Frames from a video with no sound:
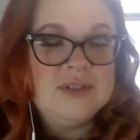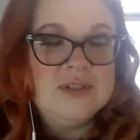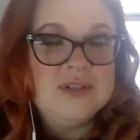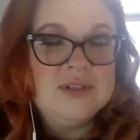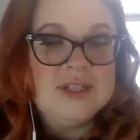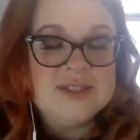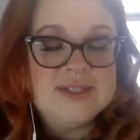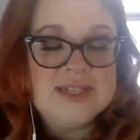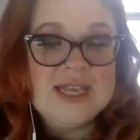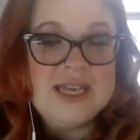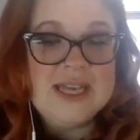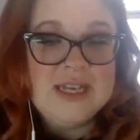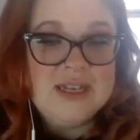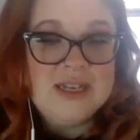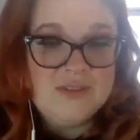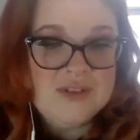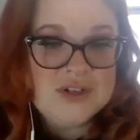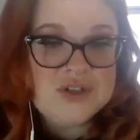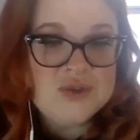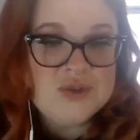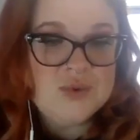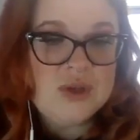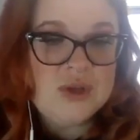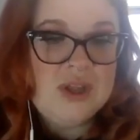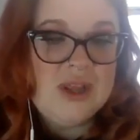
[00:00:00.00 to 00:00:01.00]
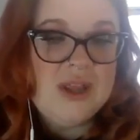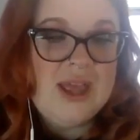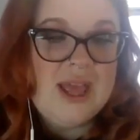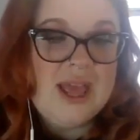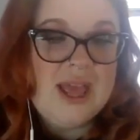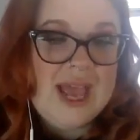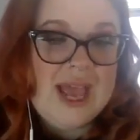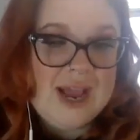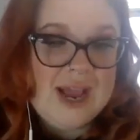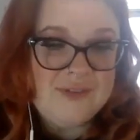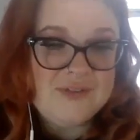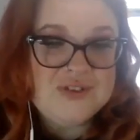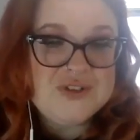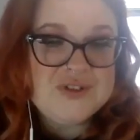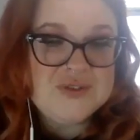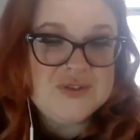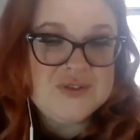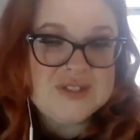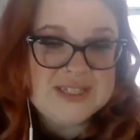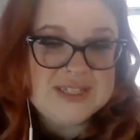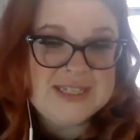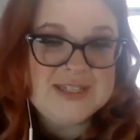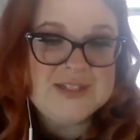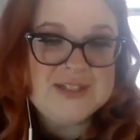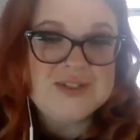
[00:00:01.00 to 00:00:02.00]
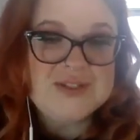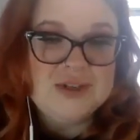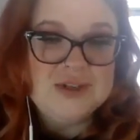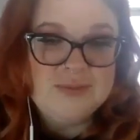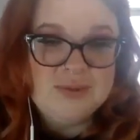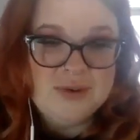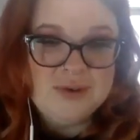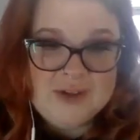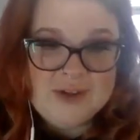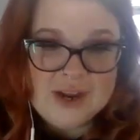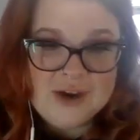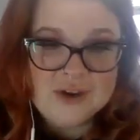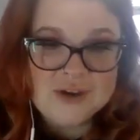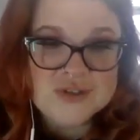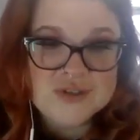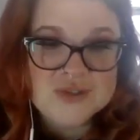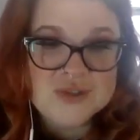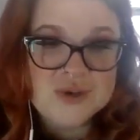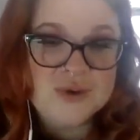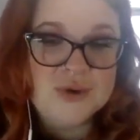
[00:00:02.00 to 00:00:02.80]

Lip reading: does the individual have to see certain providers